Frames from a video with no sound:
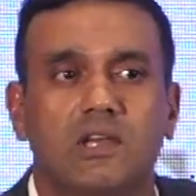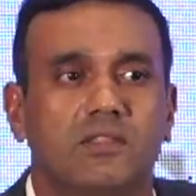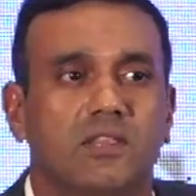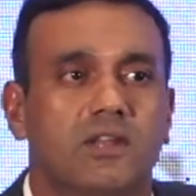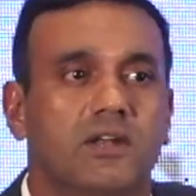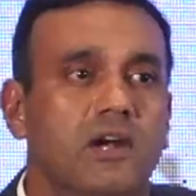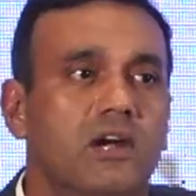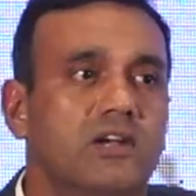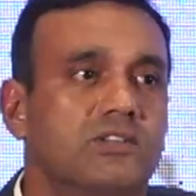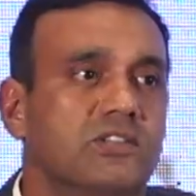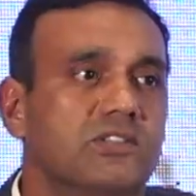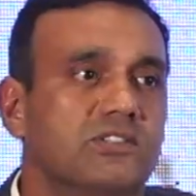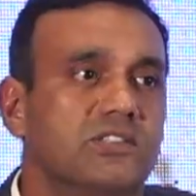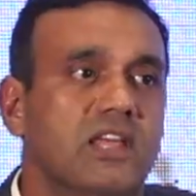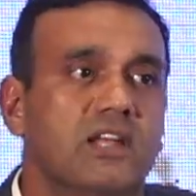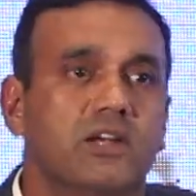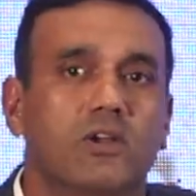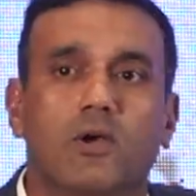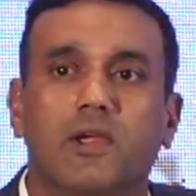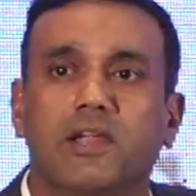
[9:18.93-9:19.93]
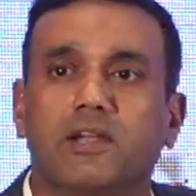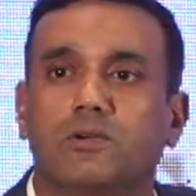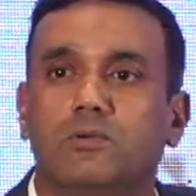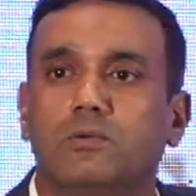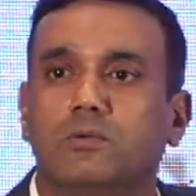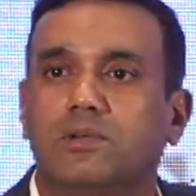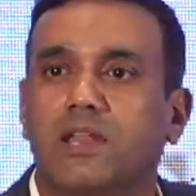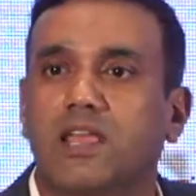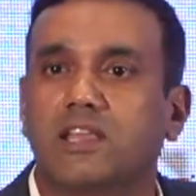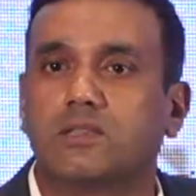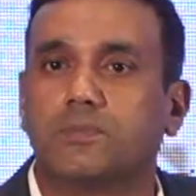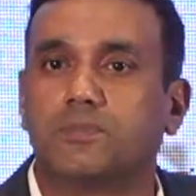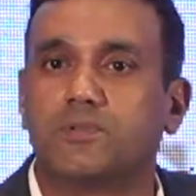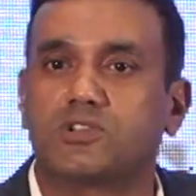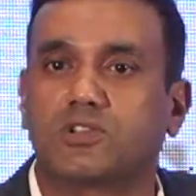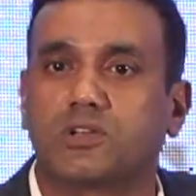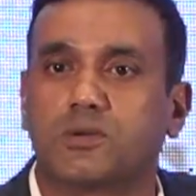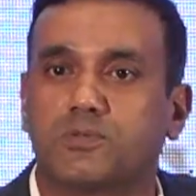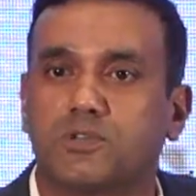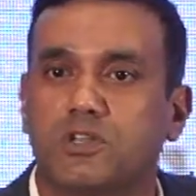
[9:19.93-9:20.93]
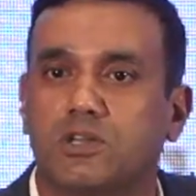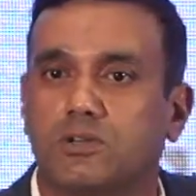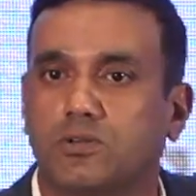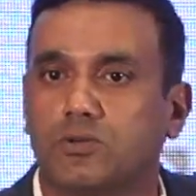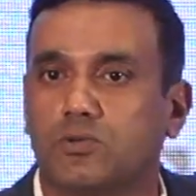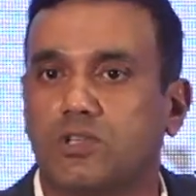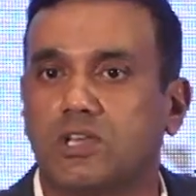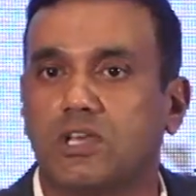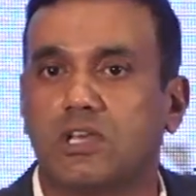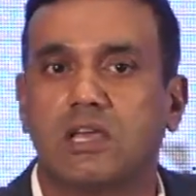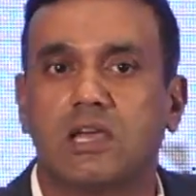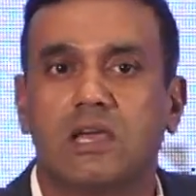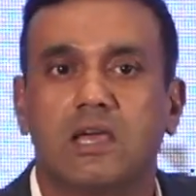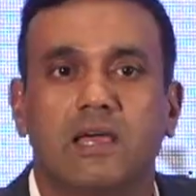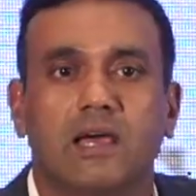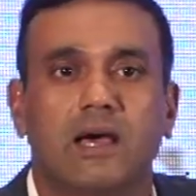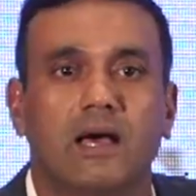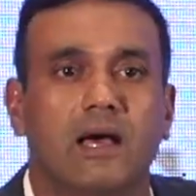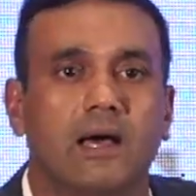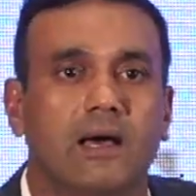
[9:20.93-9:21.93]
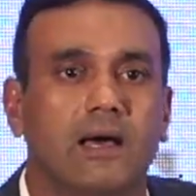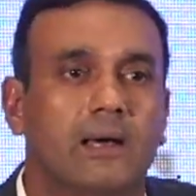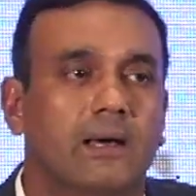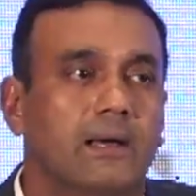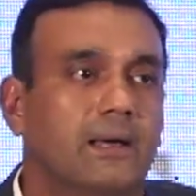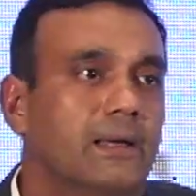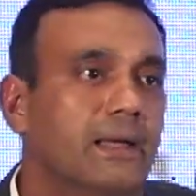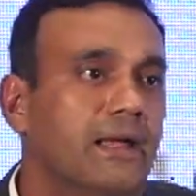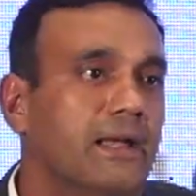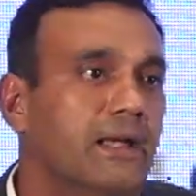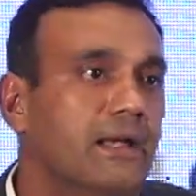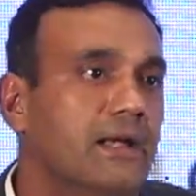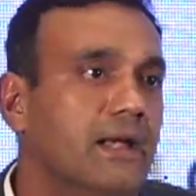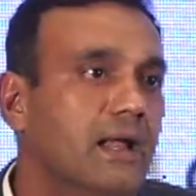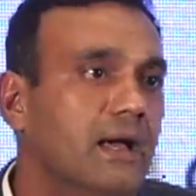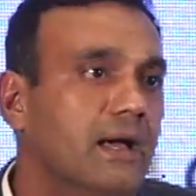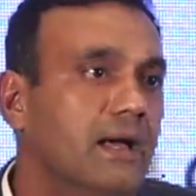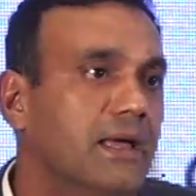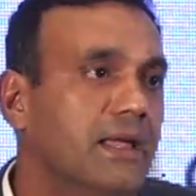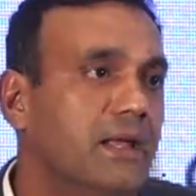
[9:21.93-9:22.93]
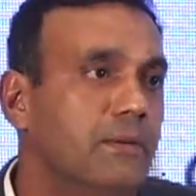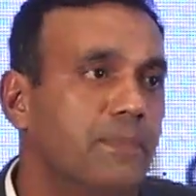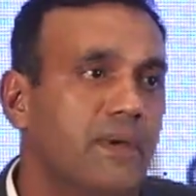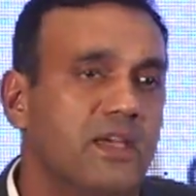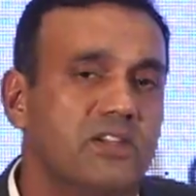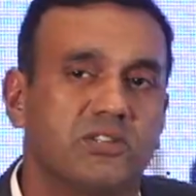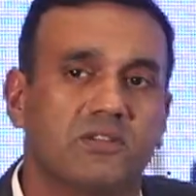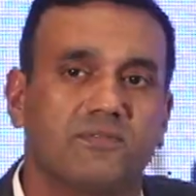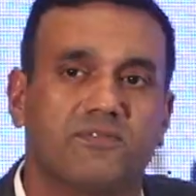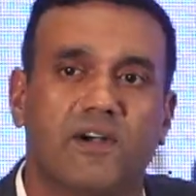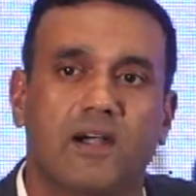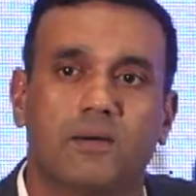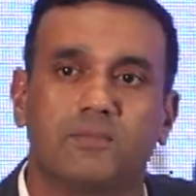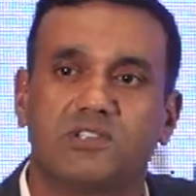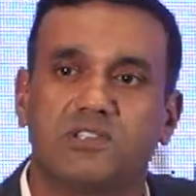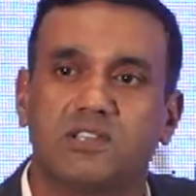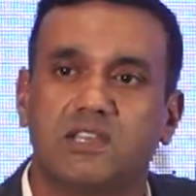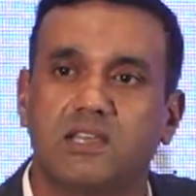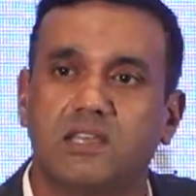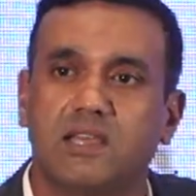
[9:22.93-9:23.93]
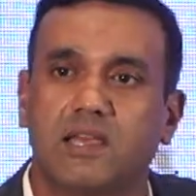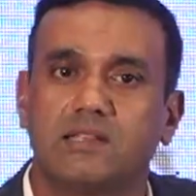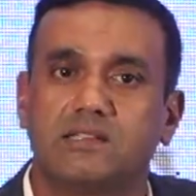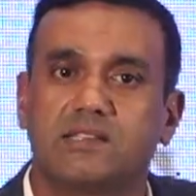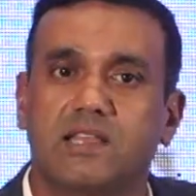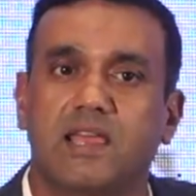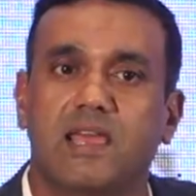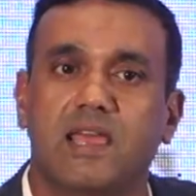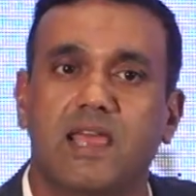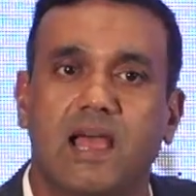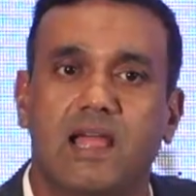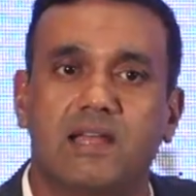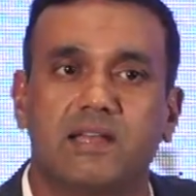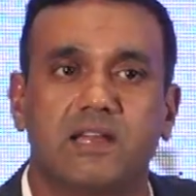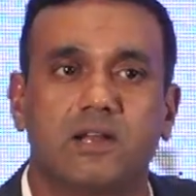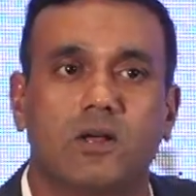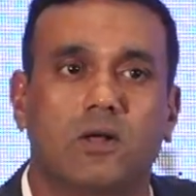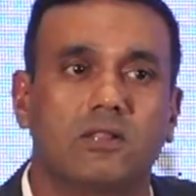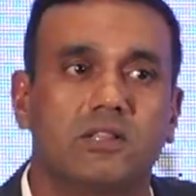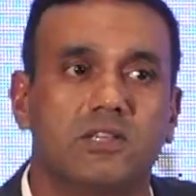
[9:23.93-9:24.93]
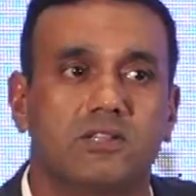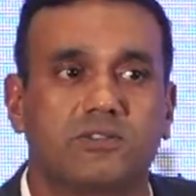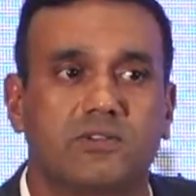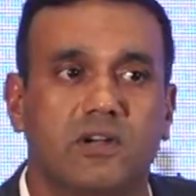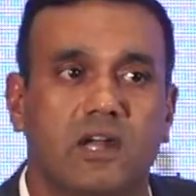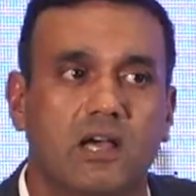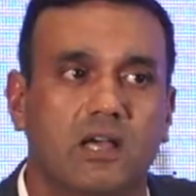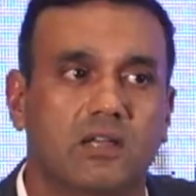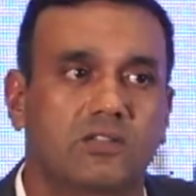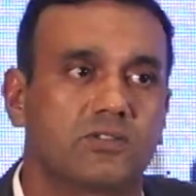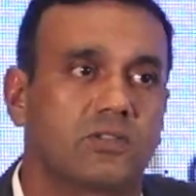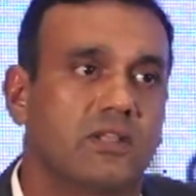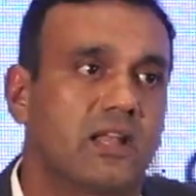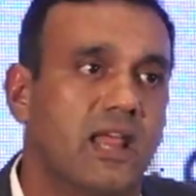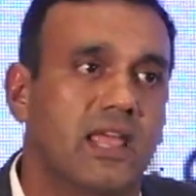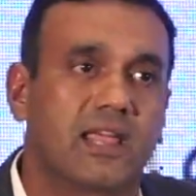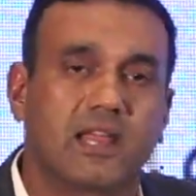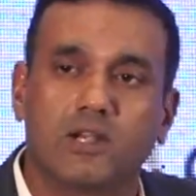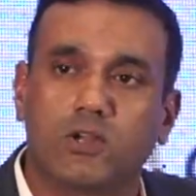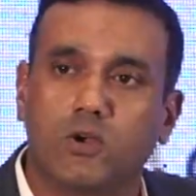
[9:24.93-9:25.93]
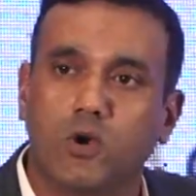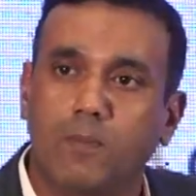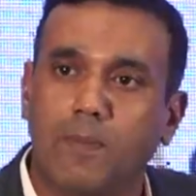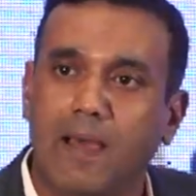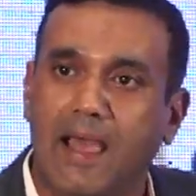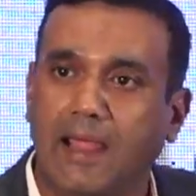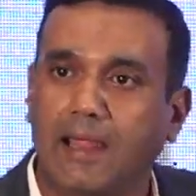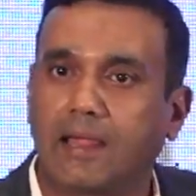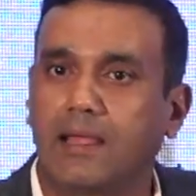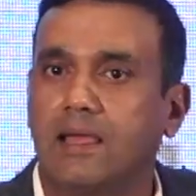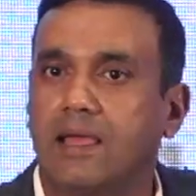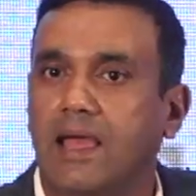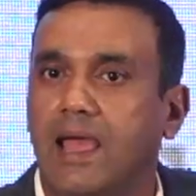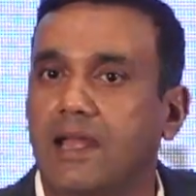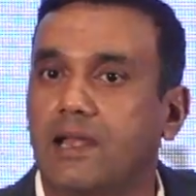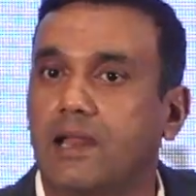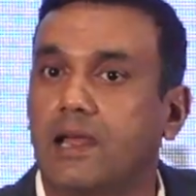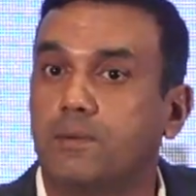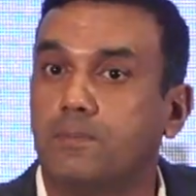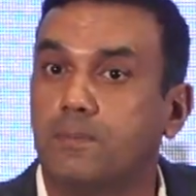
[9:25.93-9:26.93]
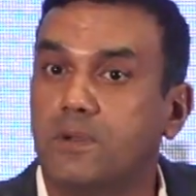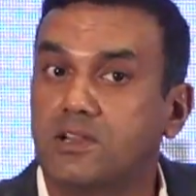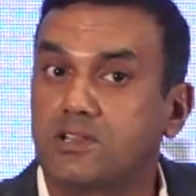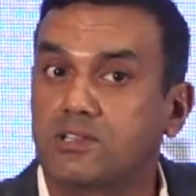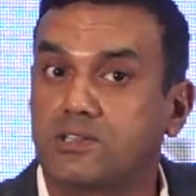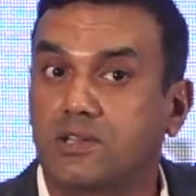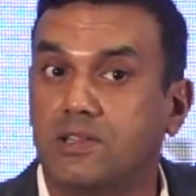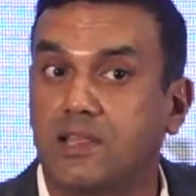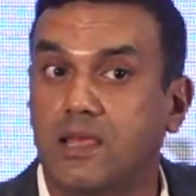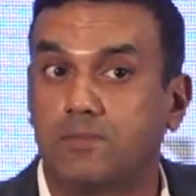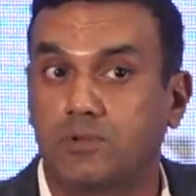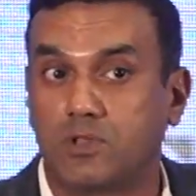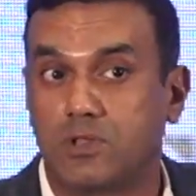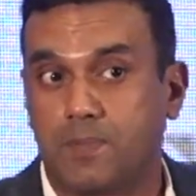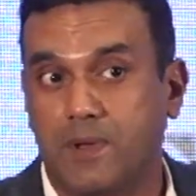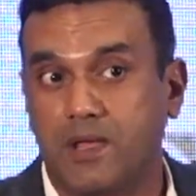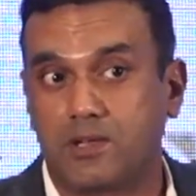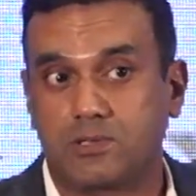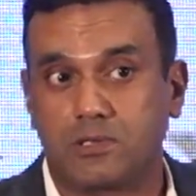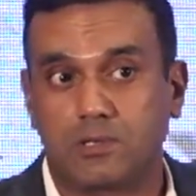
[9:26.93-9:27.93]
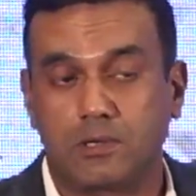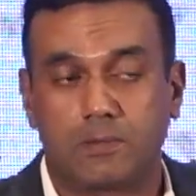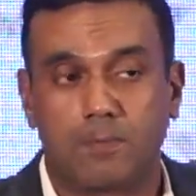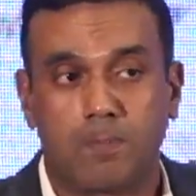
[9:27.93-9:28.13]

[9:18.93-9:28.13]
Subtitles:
The nurse is then going to take the prescription to the inpatient pharmacy and say, hey, I need all these drugs so that I can go back and administer them to the patient.